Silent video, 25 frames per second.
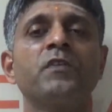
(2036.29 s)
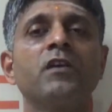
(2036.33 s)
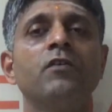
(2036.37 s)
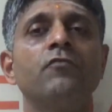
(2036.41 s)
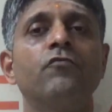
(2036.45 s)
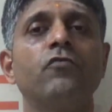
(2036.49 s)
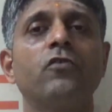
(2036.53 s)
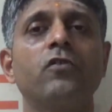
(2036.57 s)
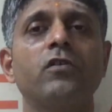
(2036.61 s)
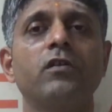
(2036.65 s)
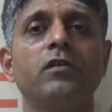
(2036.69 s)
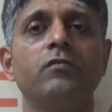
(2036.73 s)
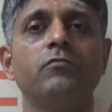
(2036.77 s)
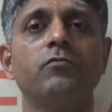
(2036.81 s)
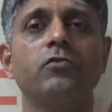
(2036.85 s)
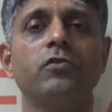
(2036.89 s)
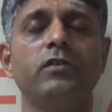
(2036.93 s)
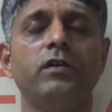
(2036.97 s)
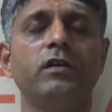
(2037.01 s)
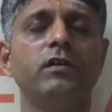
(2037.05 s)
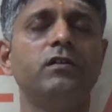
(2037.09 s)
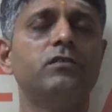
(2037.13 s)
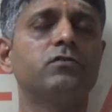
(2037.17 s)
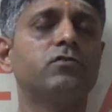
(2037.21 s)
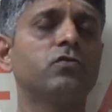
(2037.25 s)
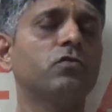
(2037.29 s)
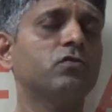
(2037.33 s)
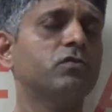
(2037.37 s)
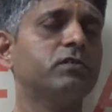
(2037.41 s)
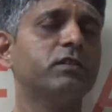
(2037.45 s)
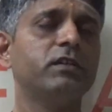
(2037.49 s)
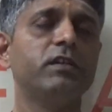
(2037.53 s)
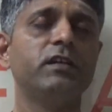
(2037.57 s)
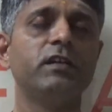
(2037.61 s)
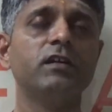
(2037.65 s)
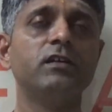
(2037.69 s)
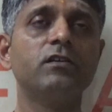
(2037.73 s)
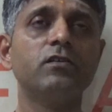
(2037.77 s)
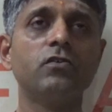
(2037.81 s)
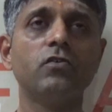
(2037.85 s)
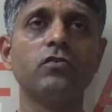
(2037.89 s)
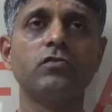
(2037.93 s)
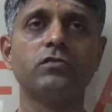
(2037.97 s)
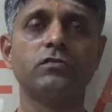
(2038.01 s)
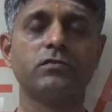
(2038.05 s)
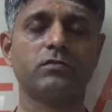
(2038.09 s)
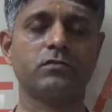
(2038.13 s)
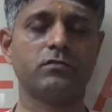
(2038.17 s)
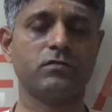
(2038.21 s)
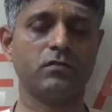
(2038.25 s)
for him to eat, so she
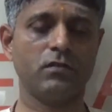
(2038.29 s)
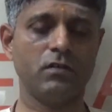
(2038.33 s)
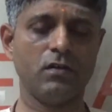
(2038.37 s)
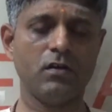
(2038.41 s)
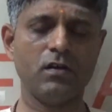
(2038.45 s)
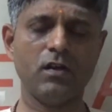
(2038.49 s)
ignores.